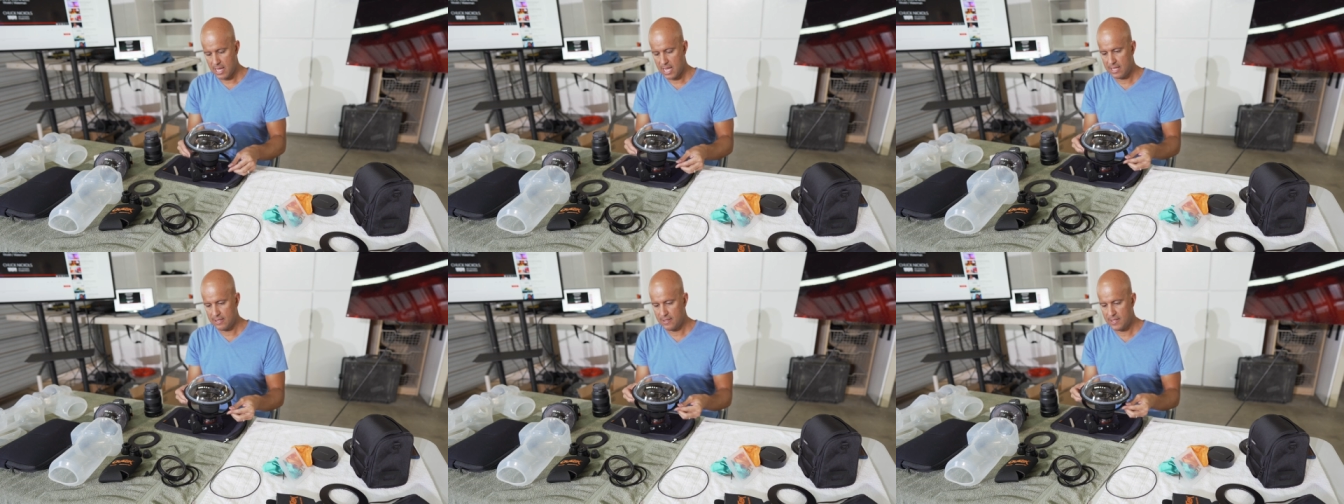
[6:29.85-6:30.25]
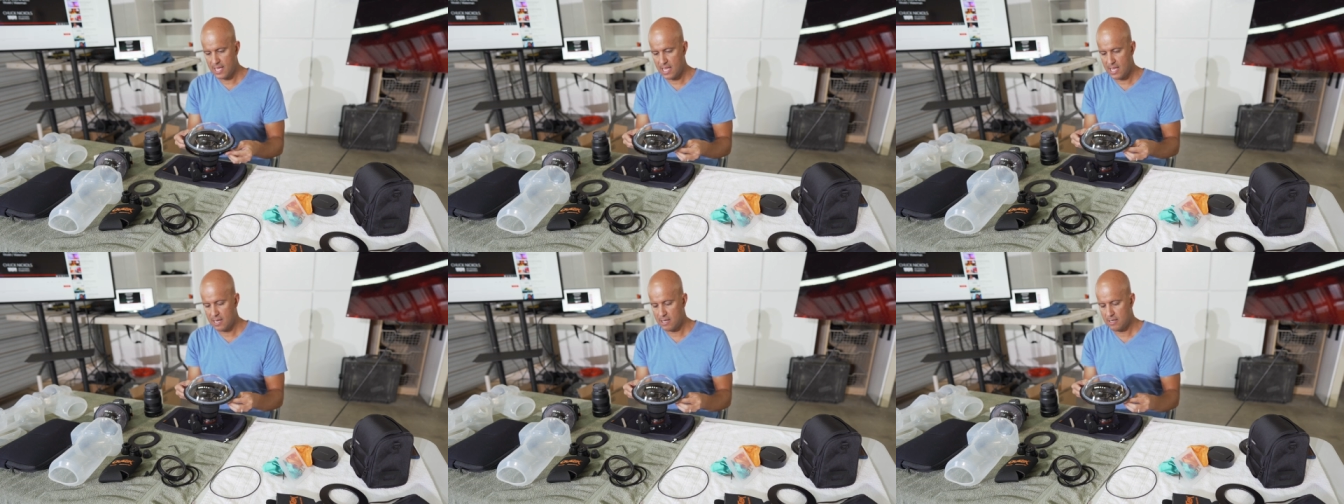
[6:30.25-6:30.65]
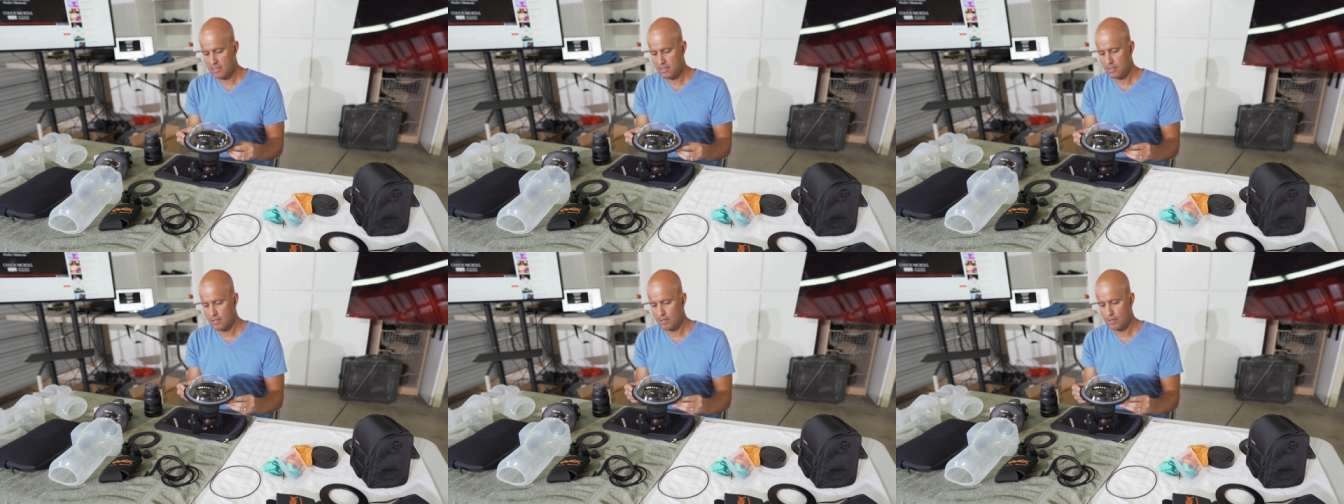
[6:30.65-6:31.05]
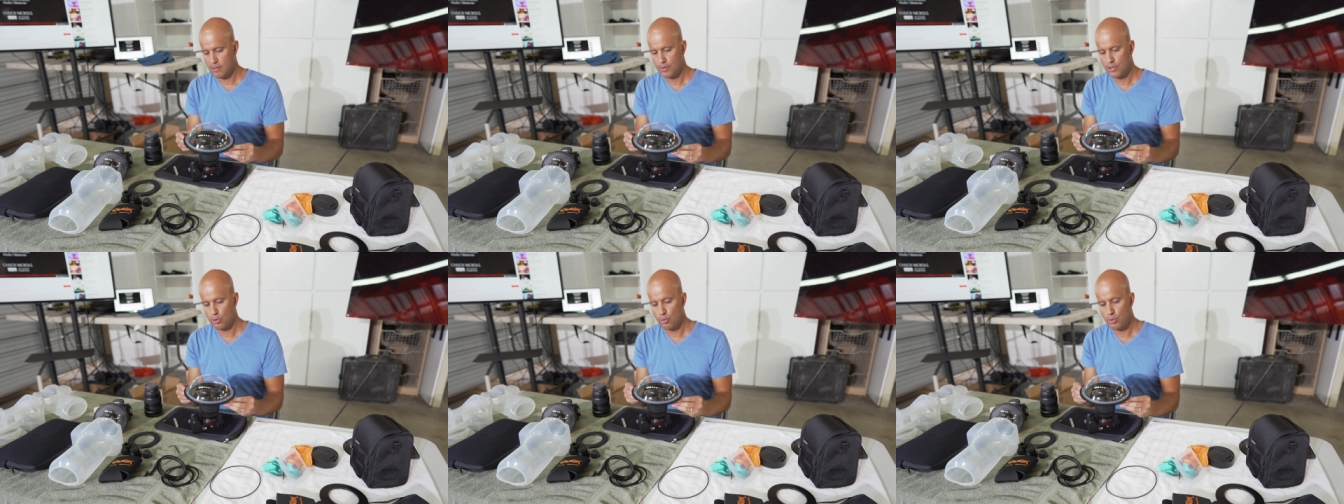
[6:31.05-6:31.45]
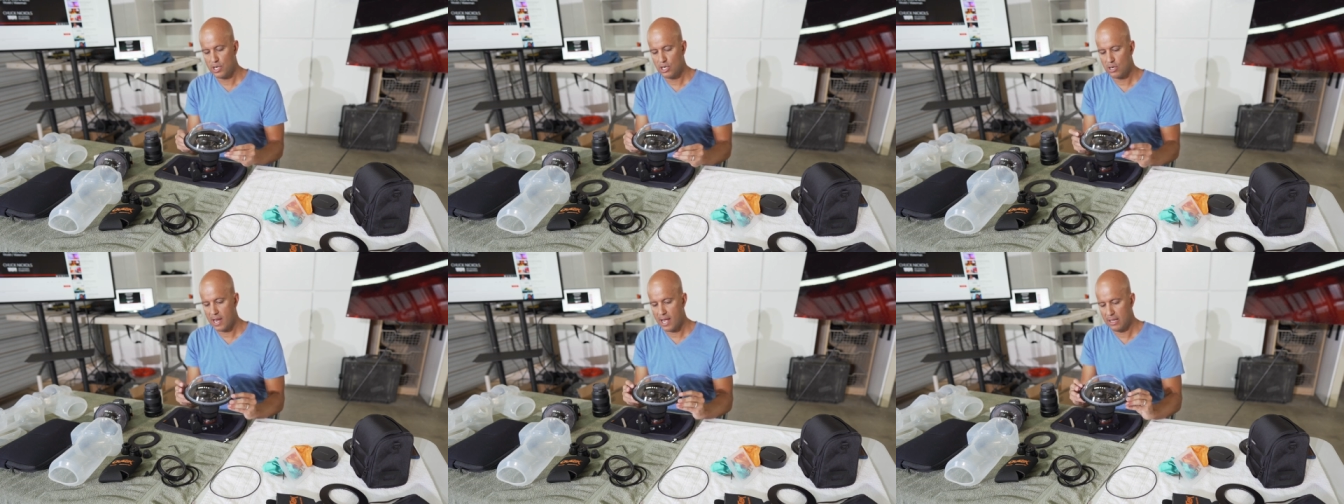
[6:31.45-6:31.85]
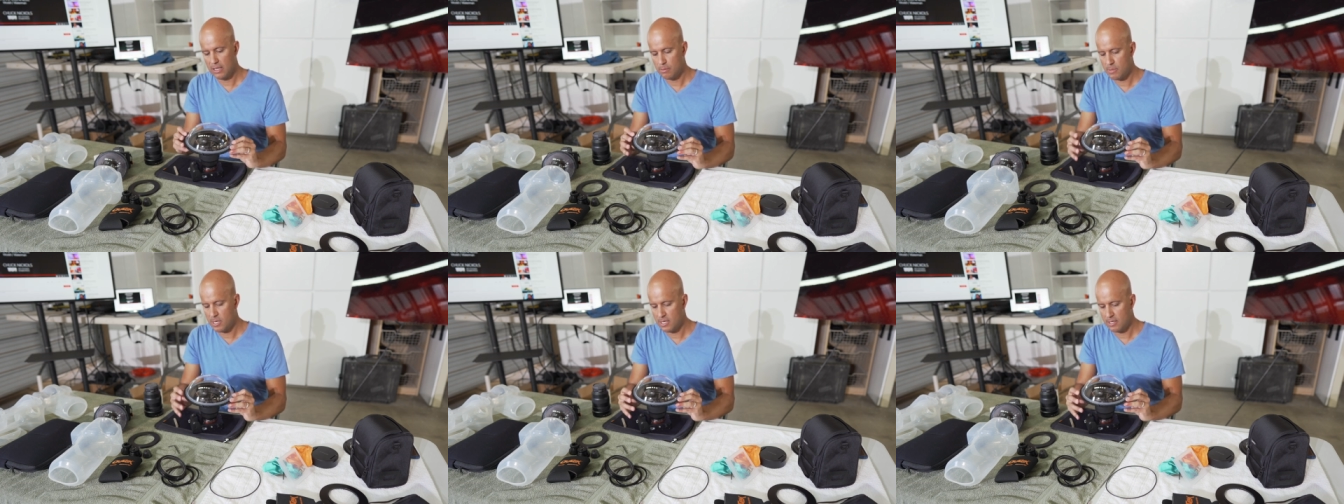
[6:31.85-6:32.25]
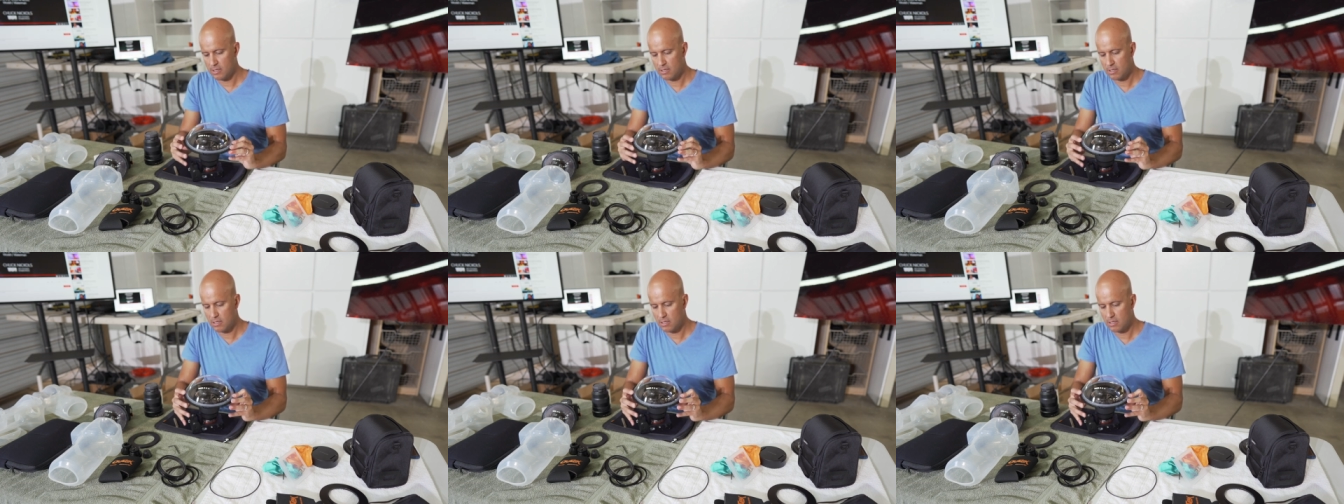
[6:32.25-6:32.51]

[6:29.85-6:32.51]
And then the rear element